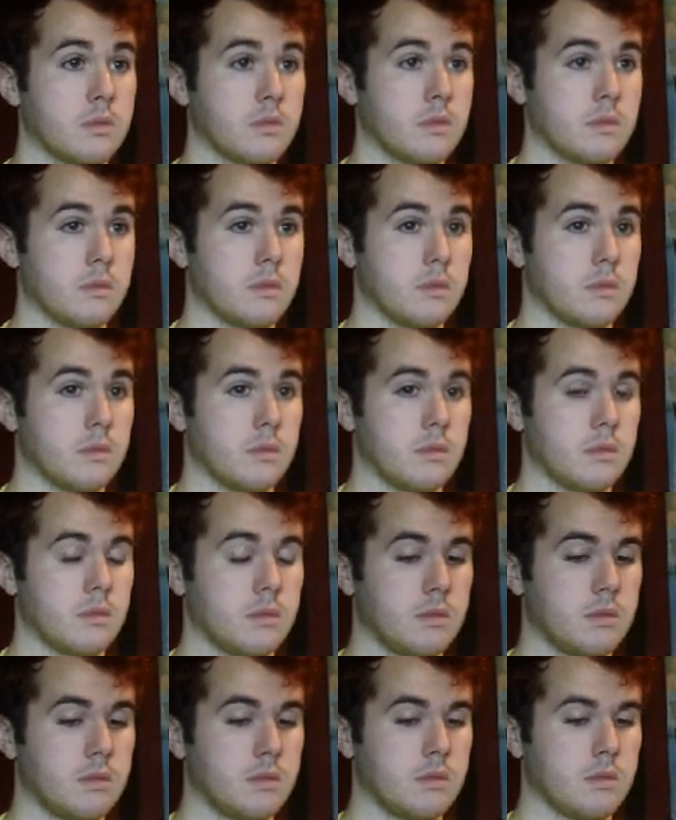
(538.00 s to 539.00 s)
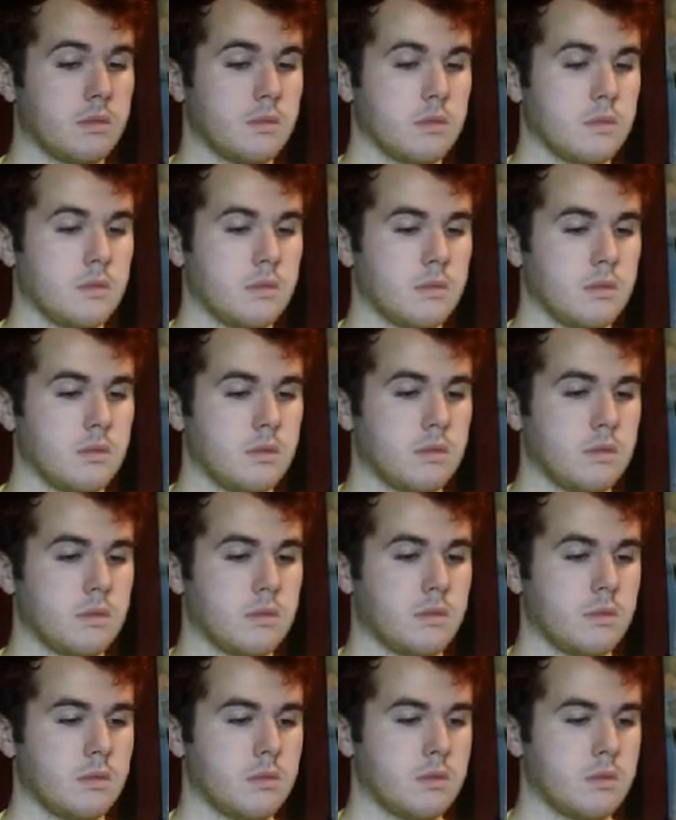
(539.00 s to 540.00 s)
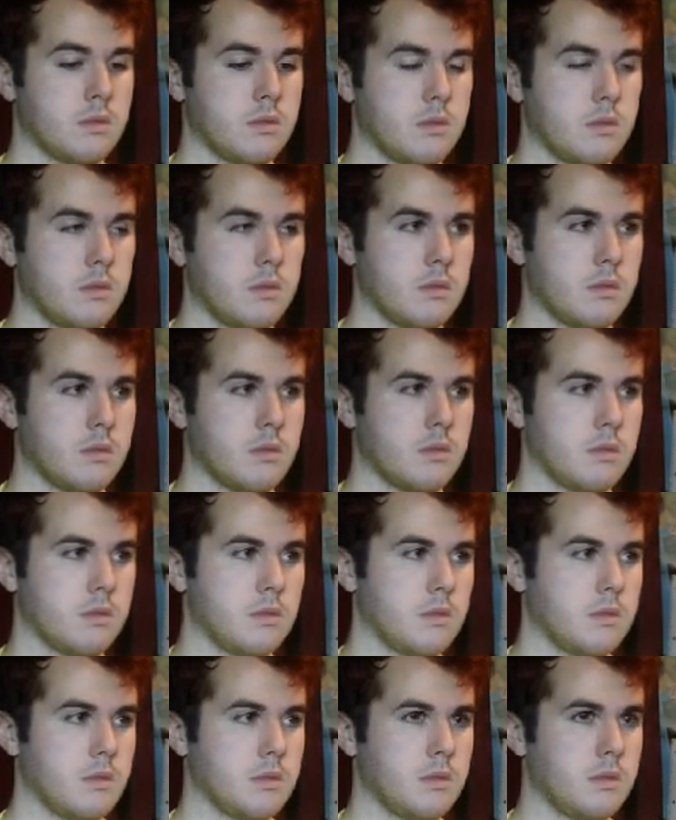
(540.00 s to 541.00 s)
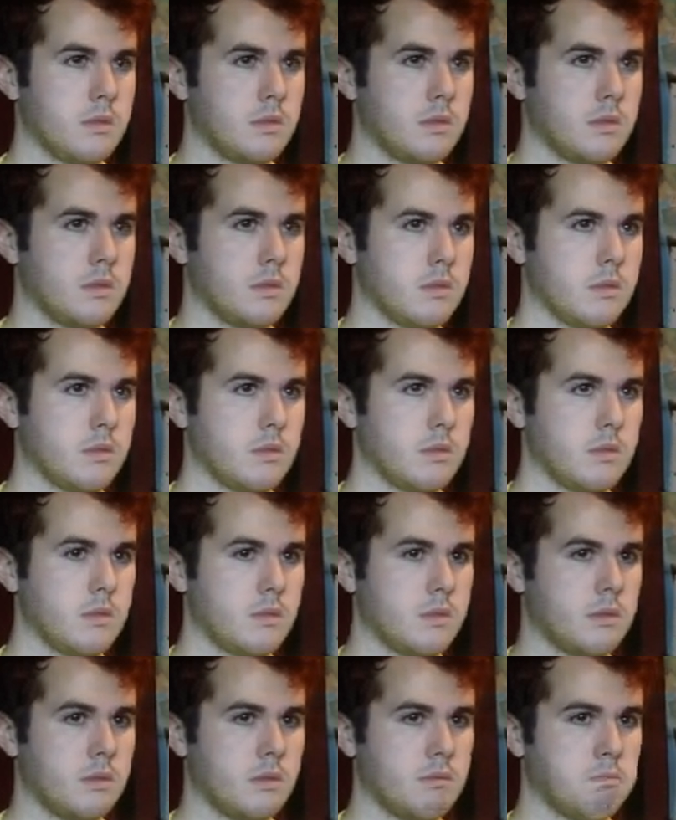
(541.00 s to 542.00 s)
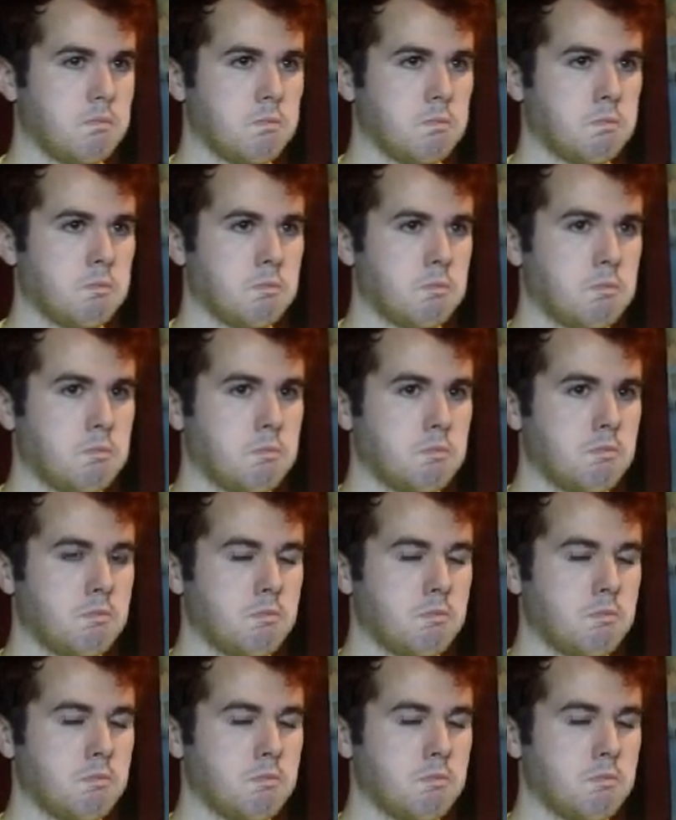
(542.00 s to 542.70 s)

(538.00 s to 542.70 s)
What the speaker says: This person isn't speaking.